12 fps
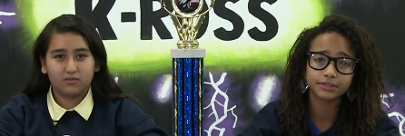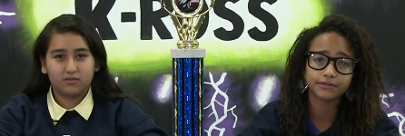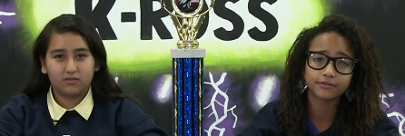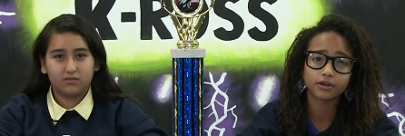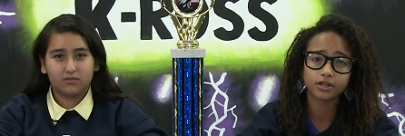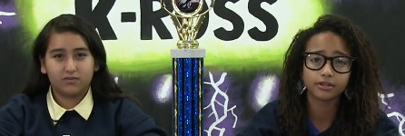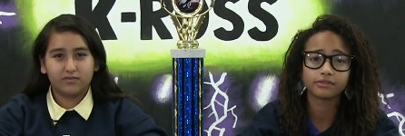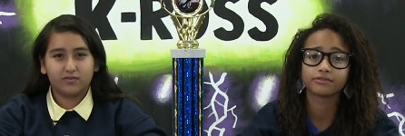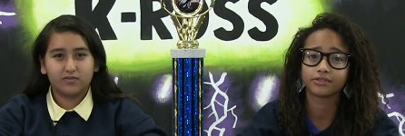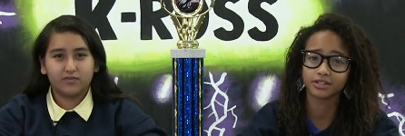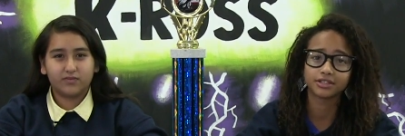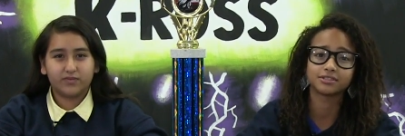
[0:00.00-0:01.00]
Speaker 1: to
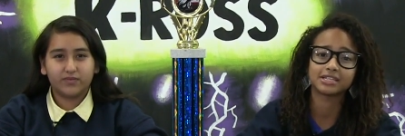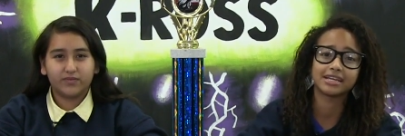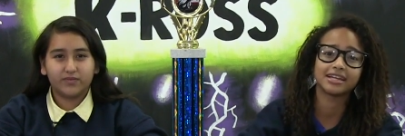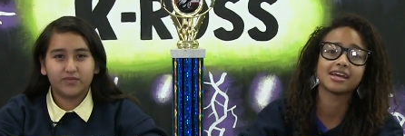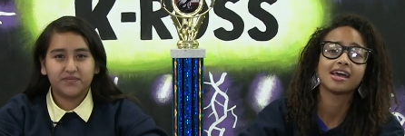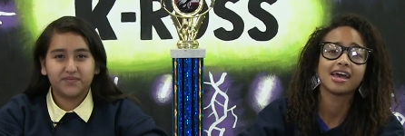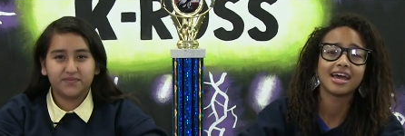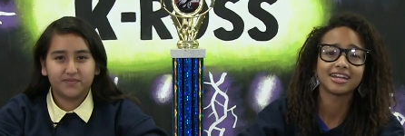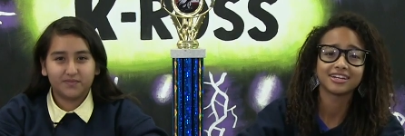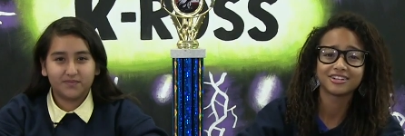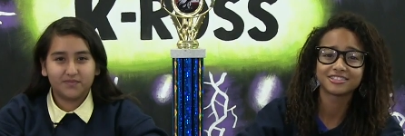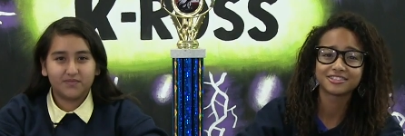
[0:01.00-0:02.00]
furlough day.
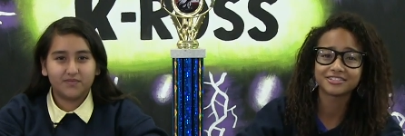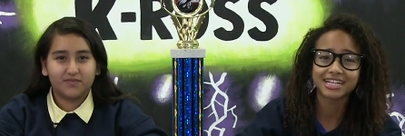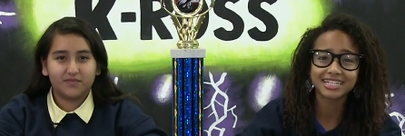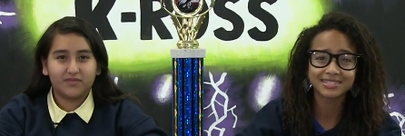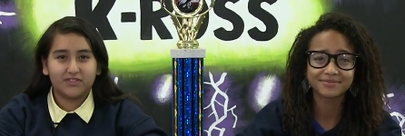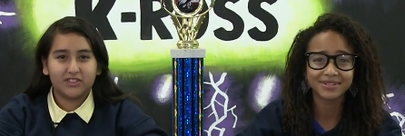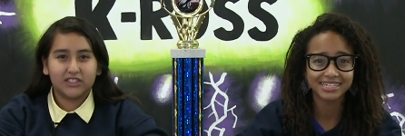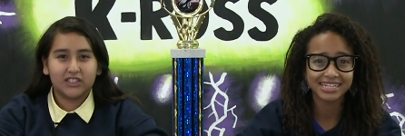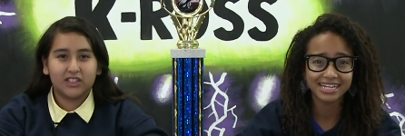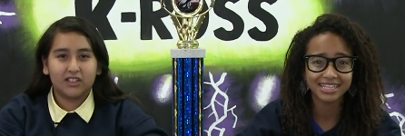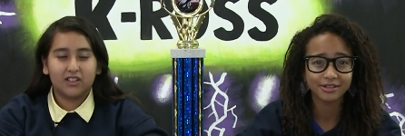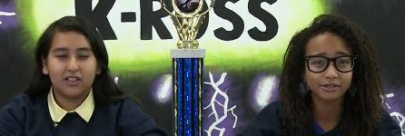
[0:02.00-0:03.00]
And also next
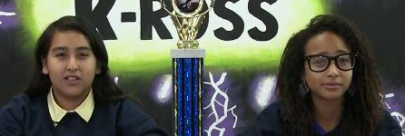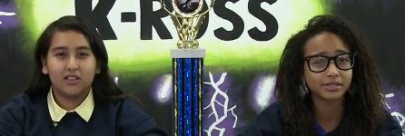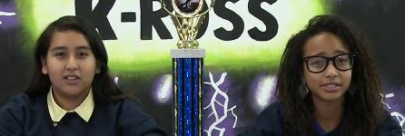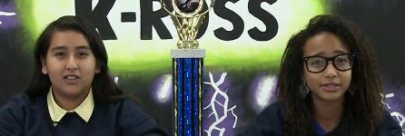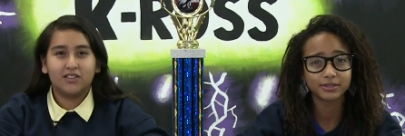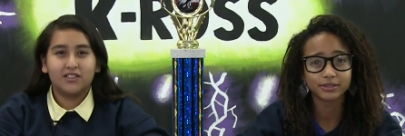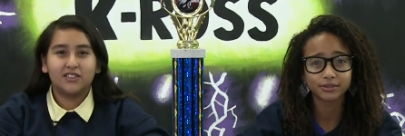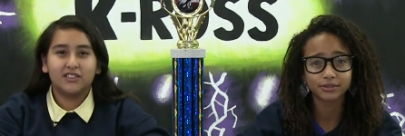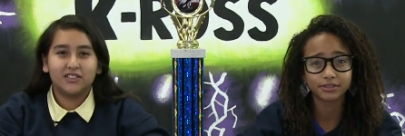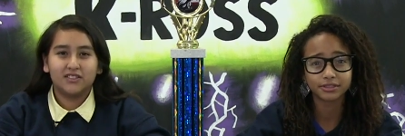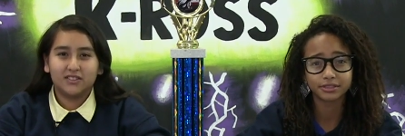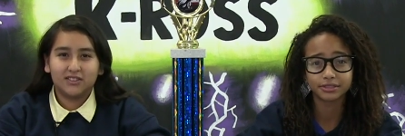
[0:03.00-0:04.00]
Monday, there will be no
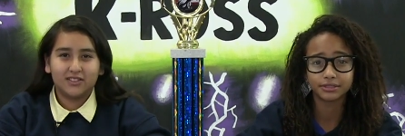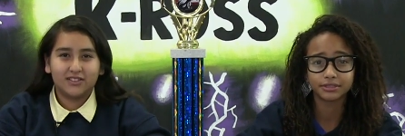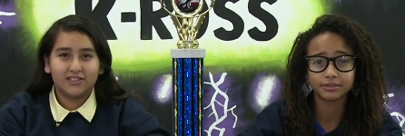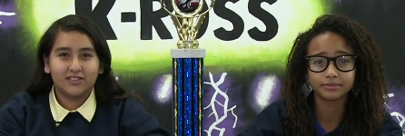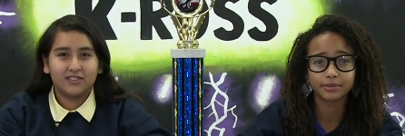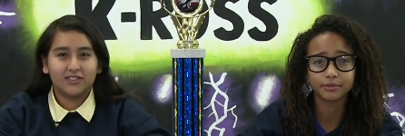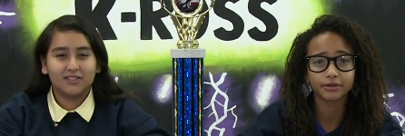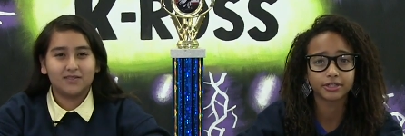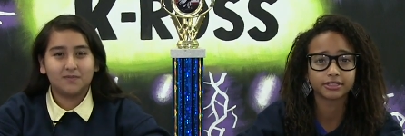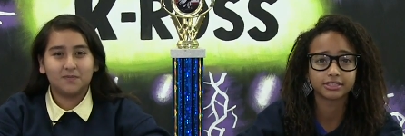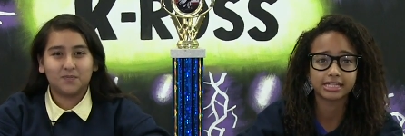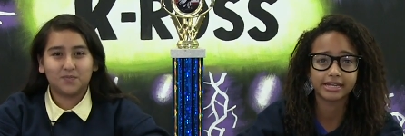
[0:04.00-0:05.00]
school due to
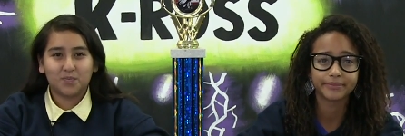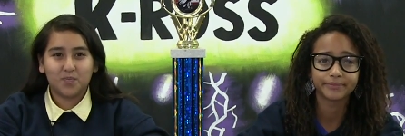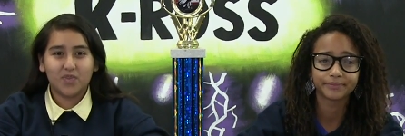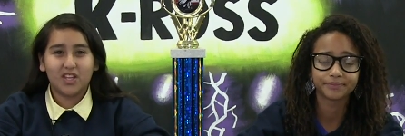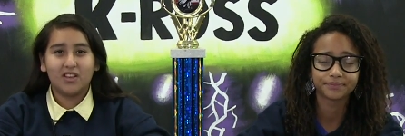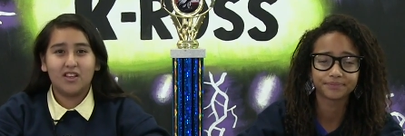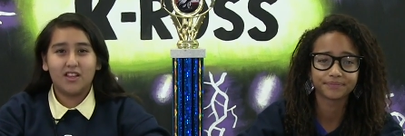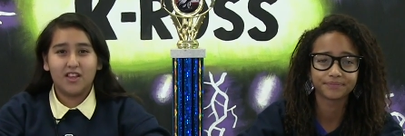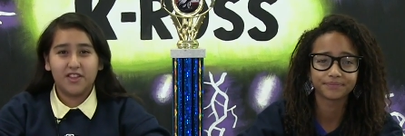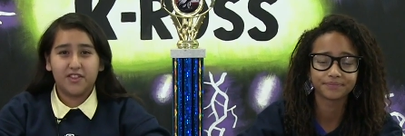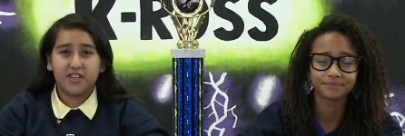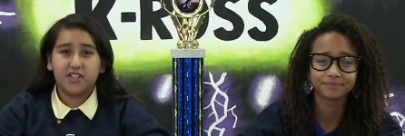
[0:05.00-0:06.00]
Memorial Day.
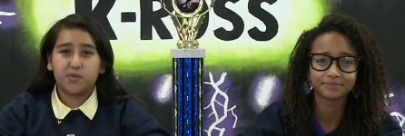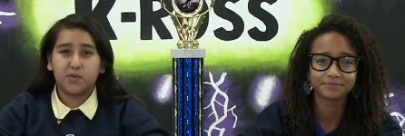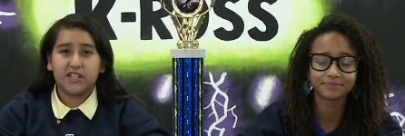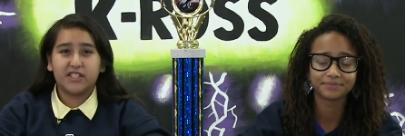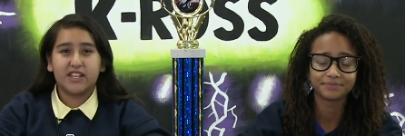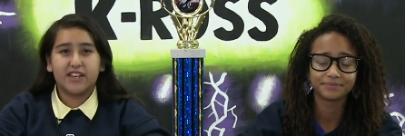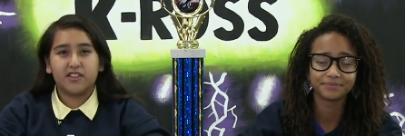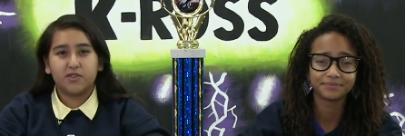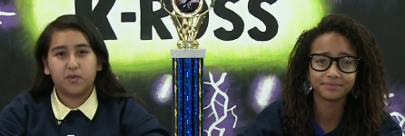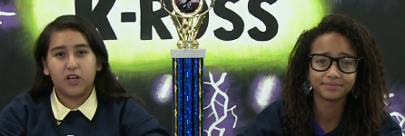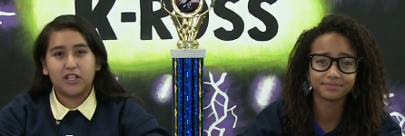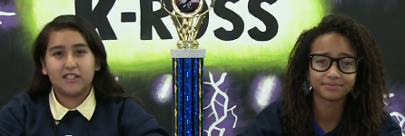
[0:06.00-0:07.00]
Speaker 2: This Wednesday
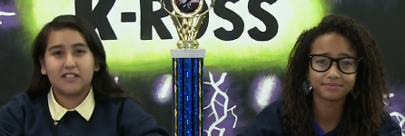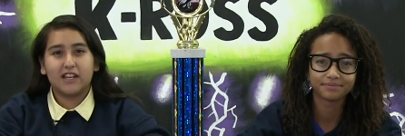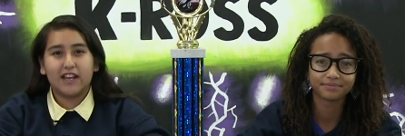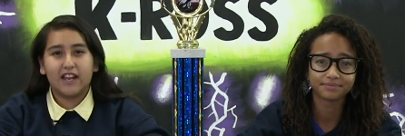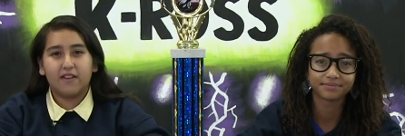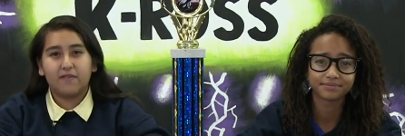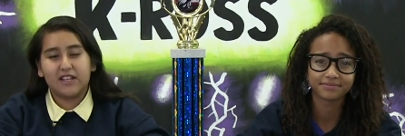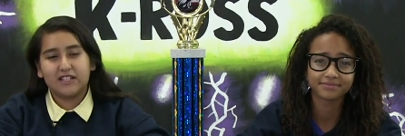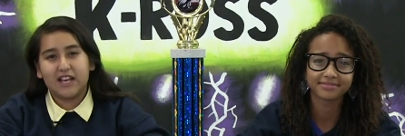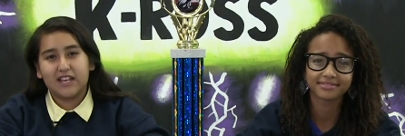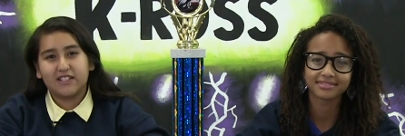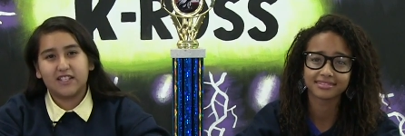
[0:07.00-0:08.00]
is Ross Night at
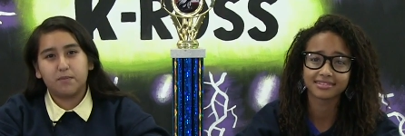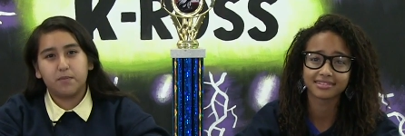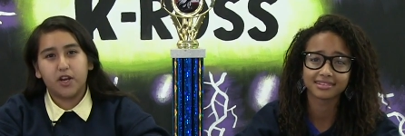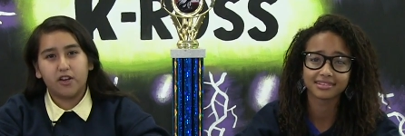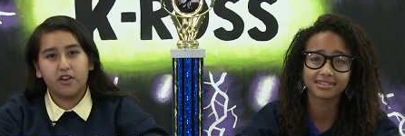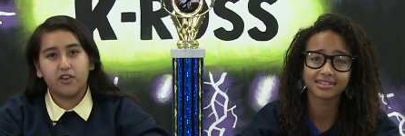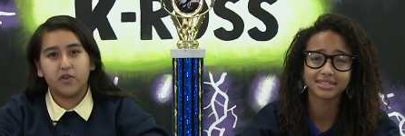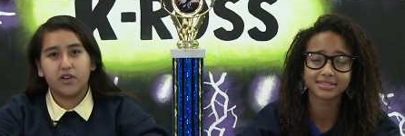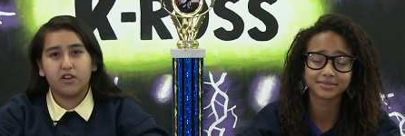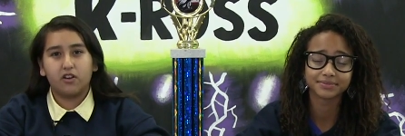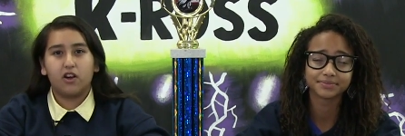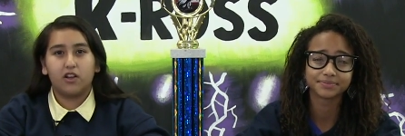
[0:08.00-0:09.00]
Fantastic Burger
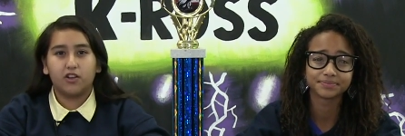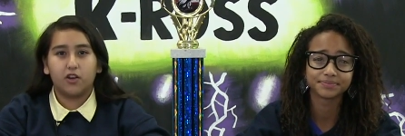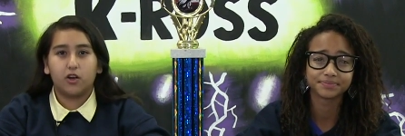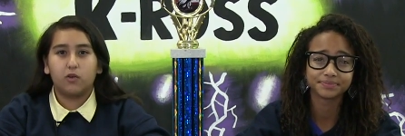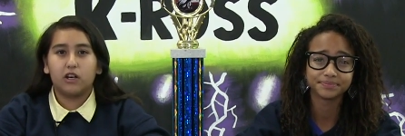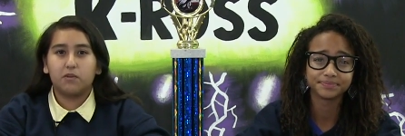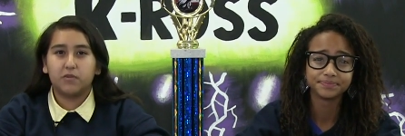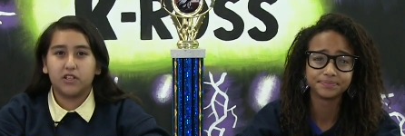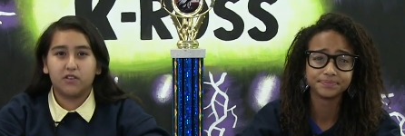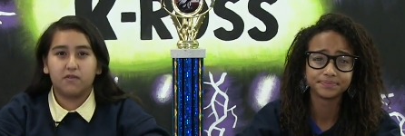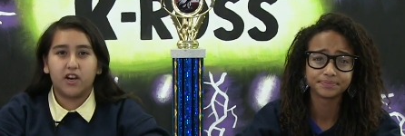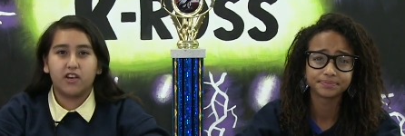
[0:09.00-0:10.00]
Grill on Norwalk
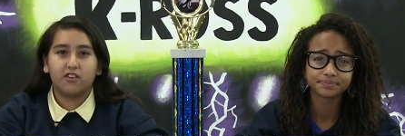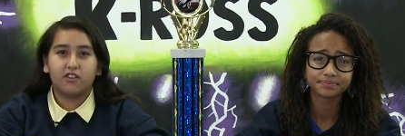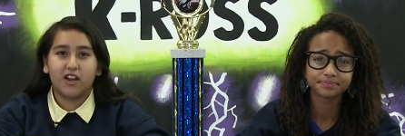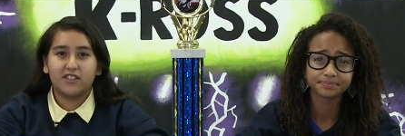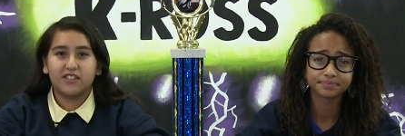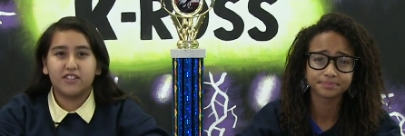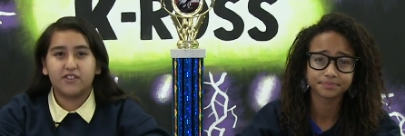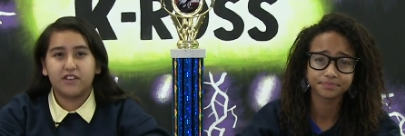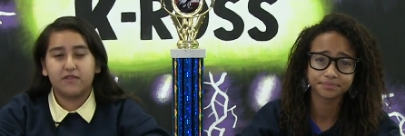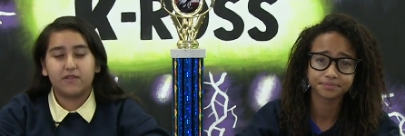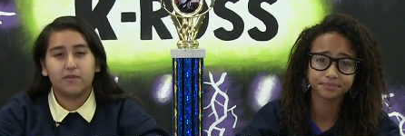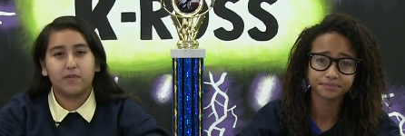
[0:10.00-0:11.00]
Boulevard across the
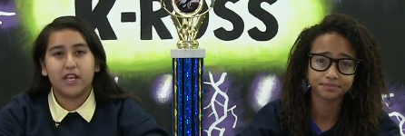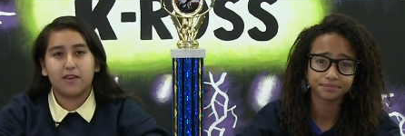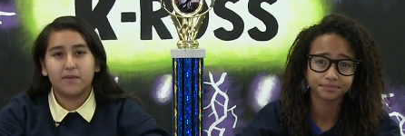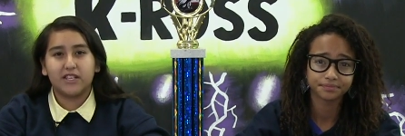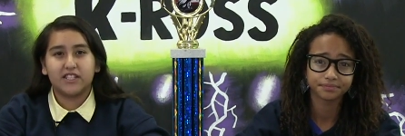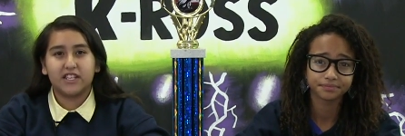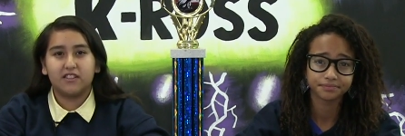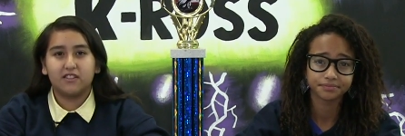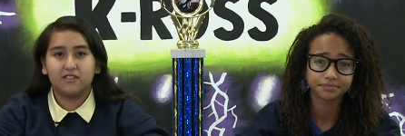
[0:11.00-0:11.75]
street from ABC